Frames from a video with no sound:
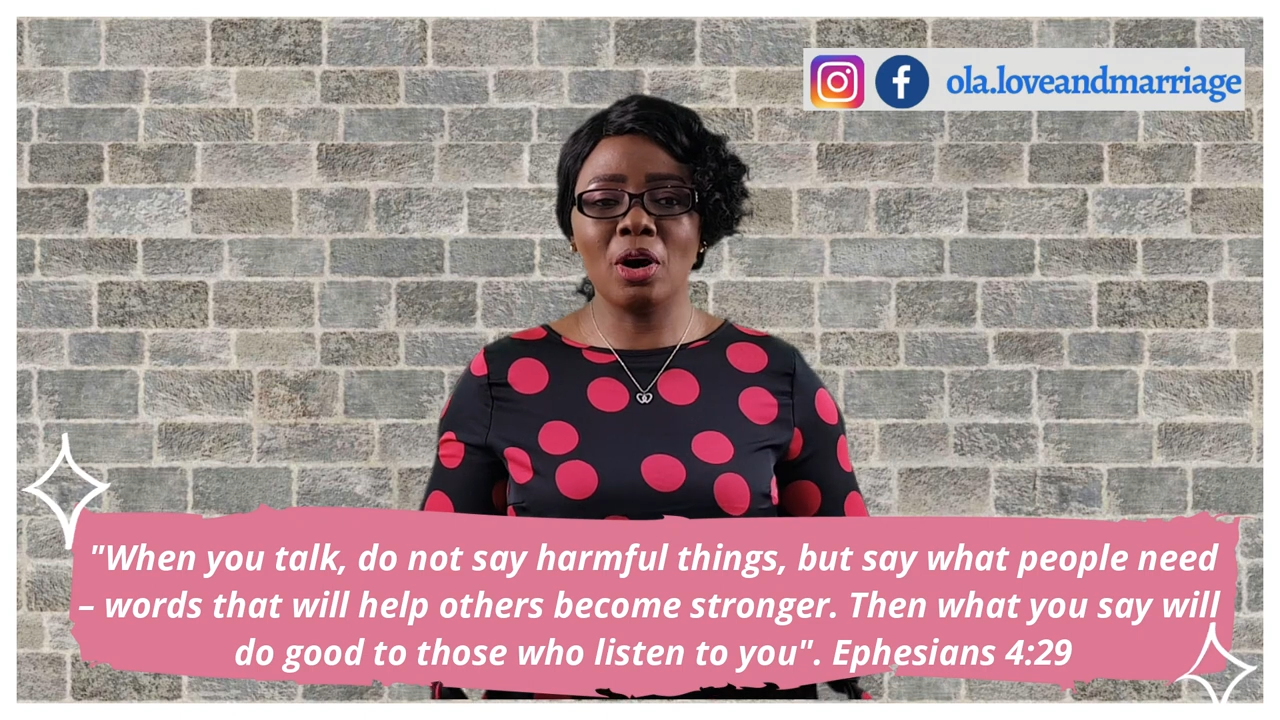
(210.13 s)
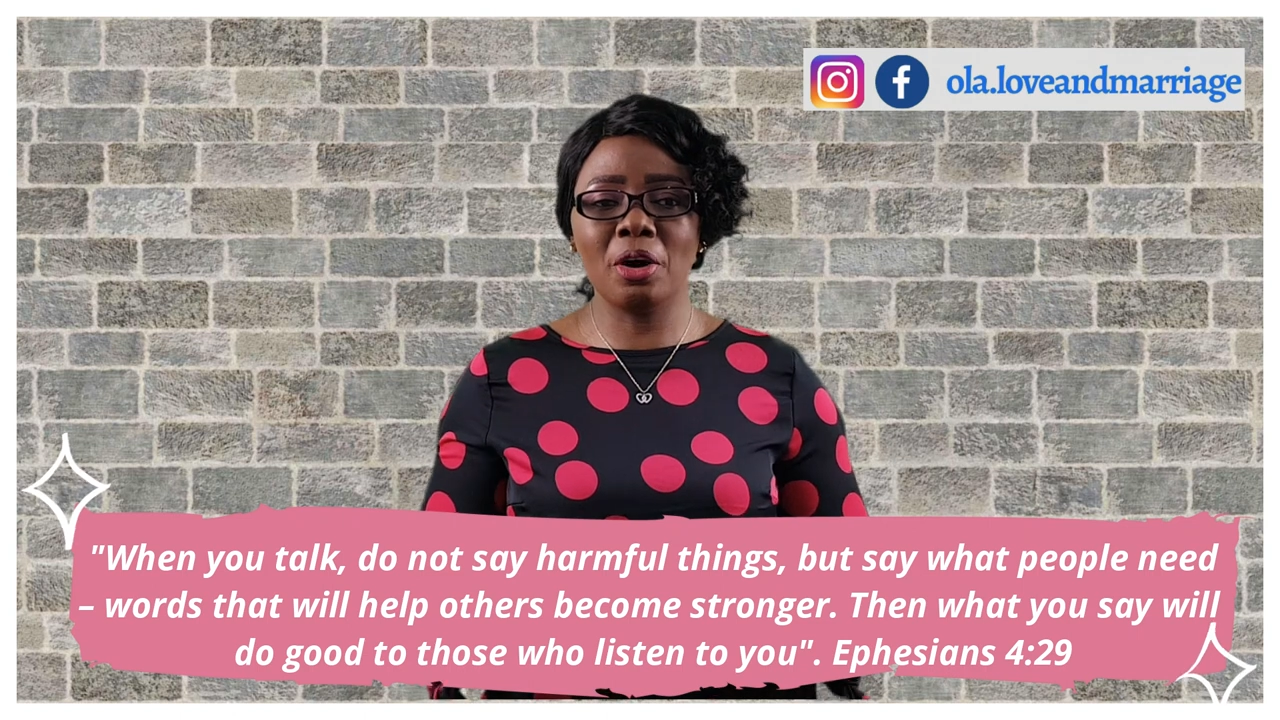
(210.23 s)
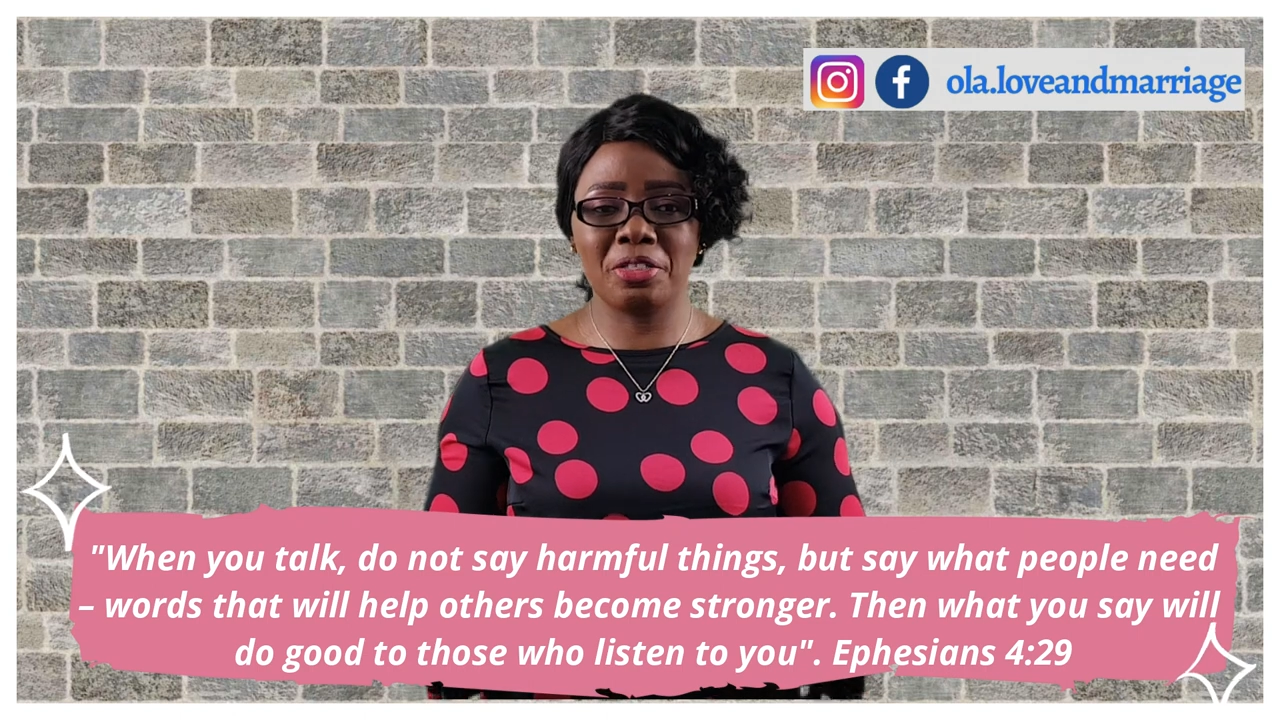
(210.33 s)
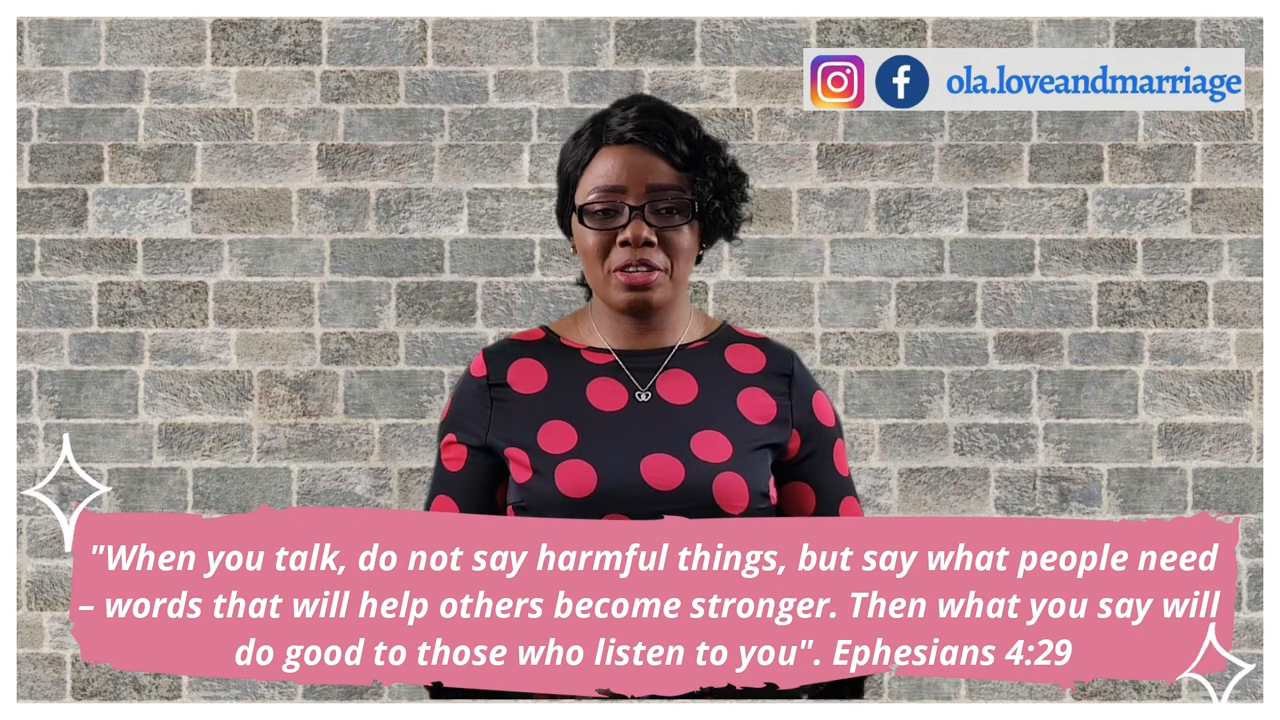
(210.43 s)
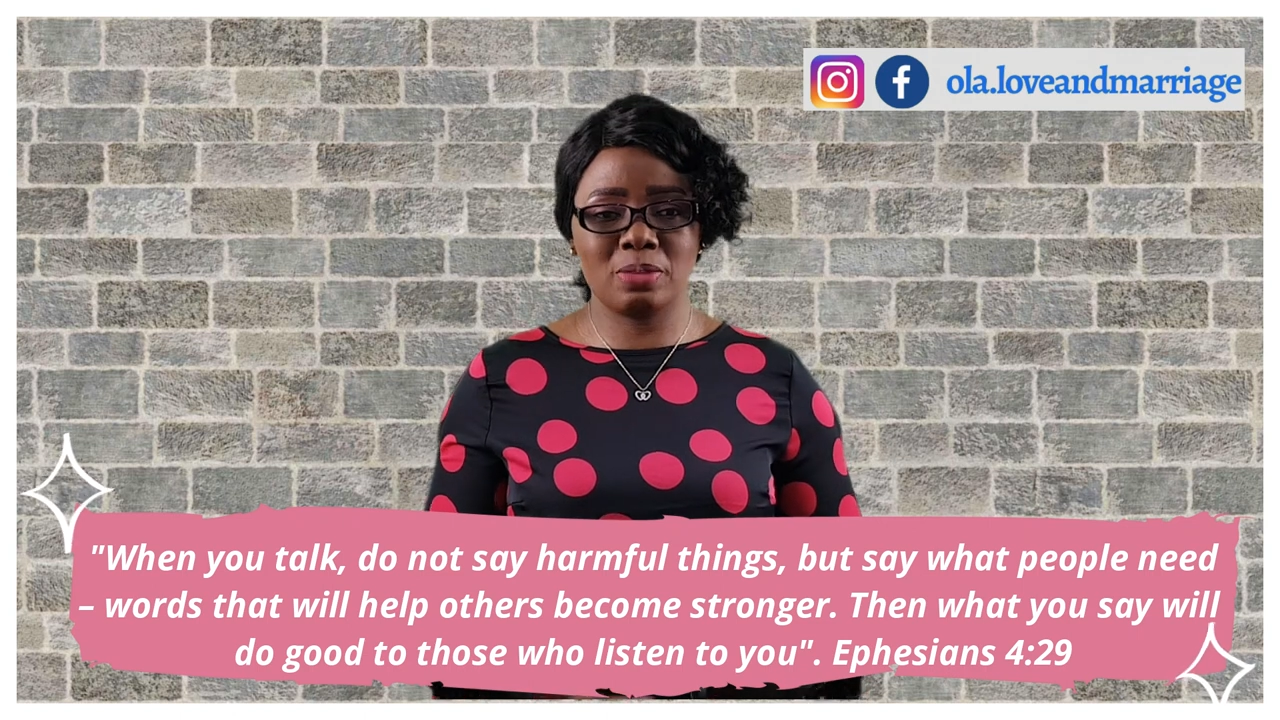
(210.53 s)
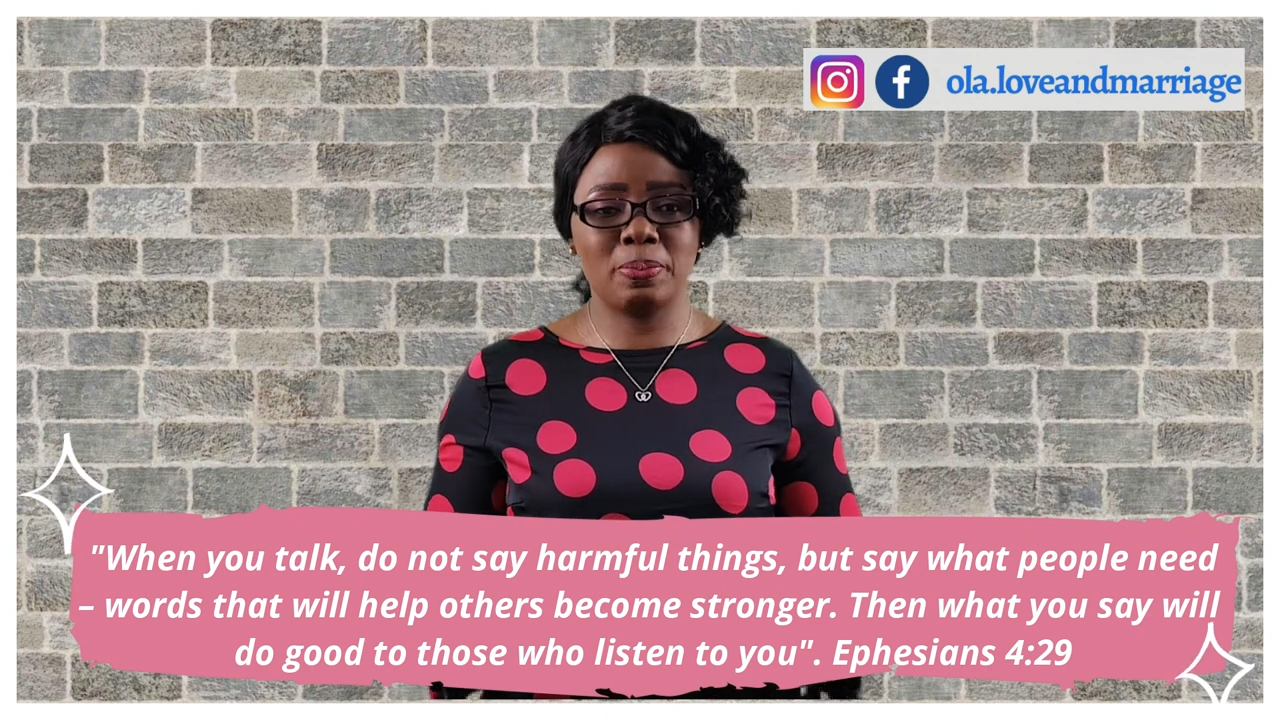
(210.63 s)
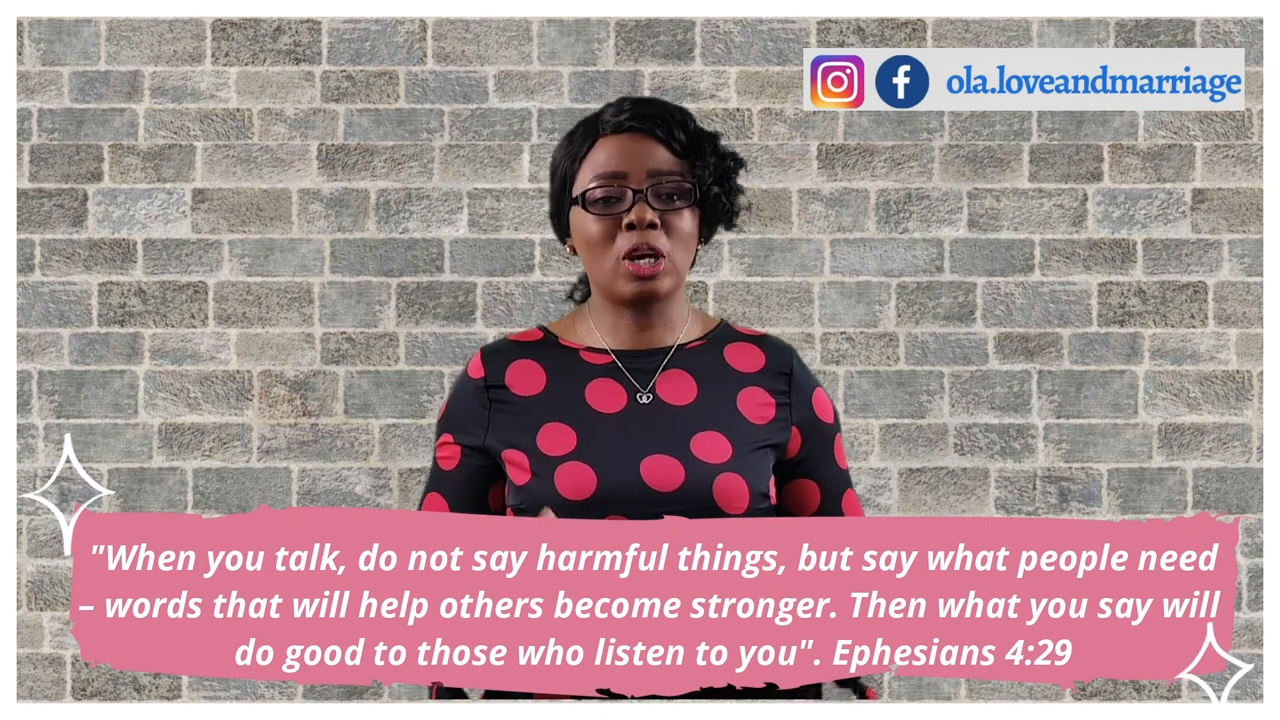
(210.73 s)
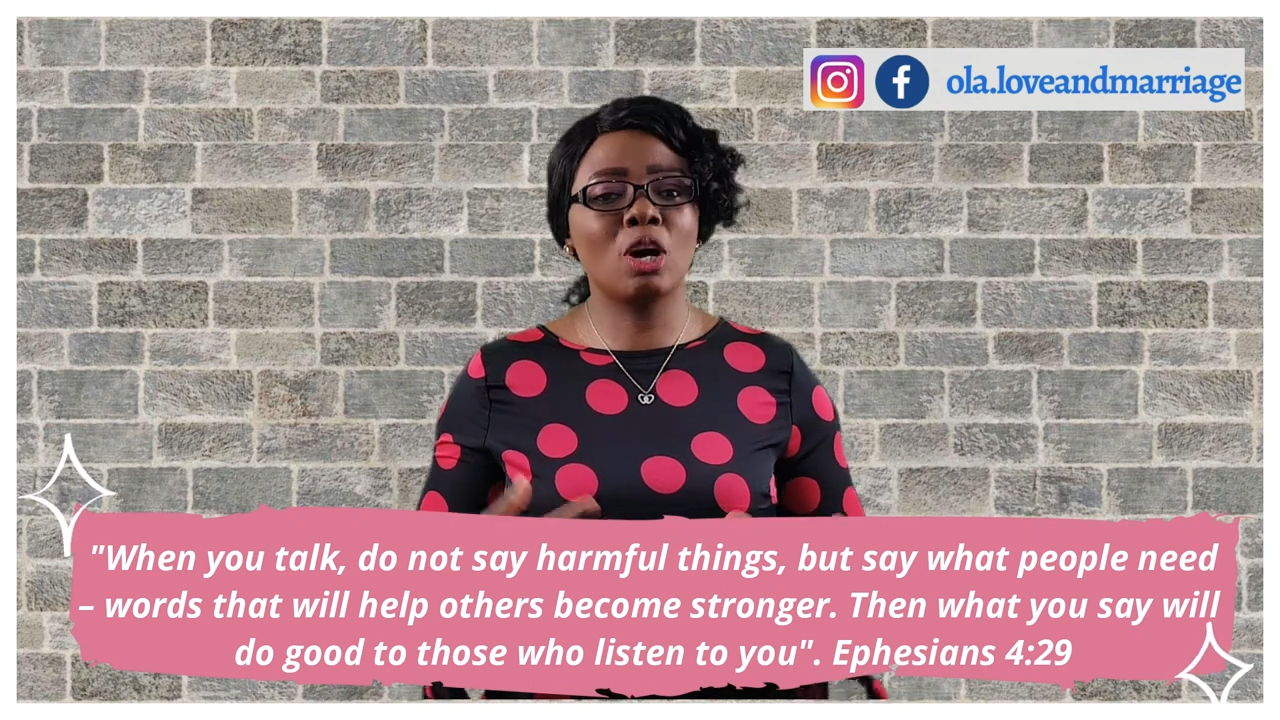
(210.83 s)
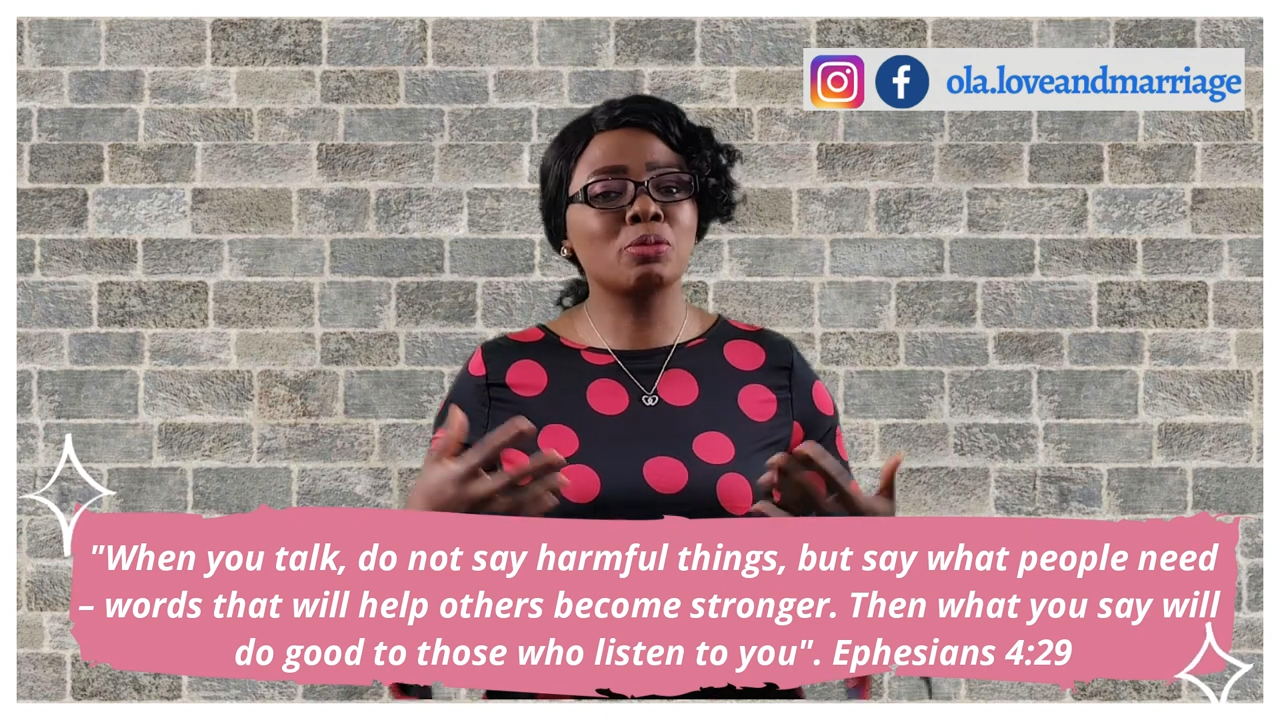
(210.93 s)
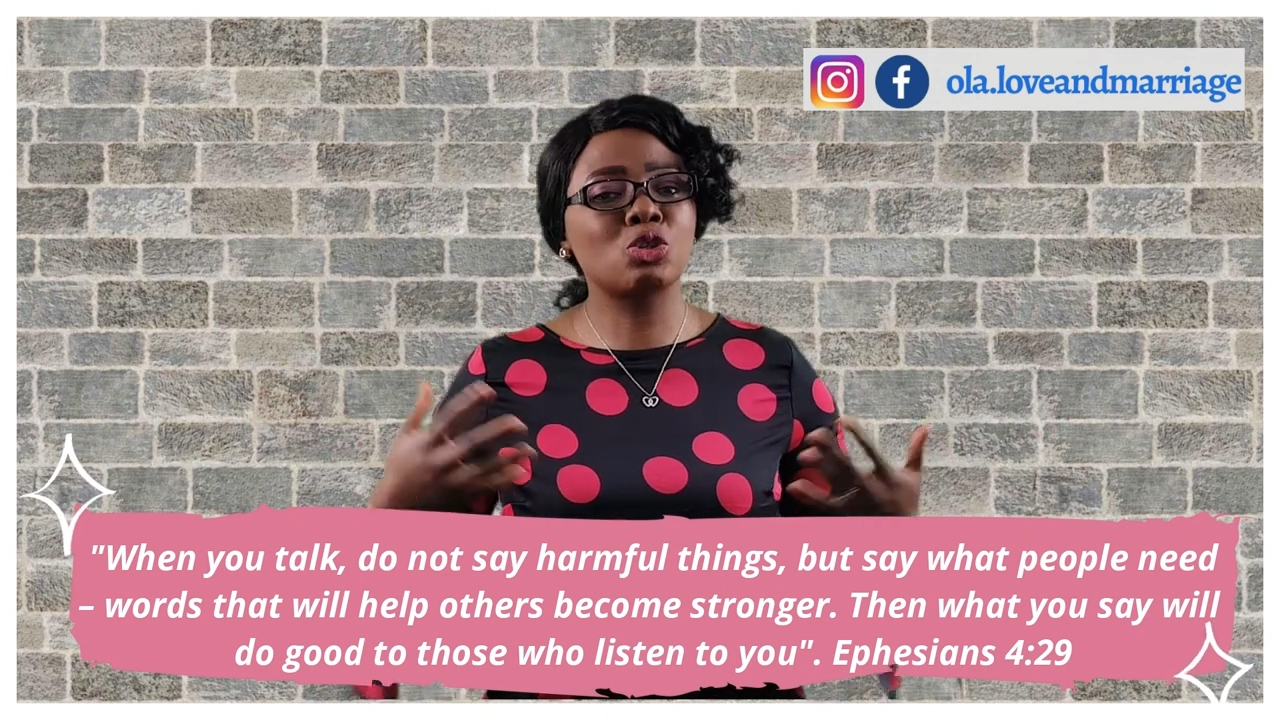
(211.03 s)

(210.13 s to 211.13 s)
others become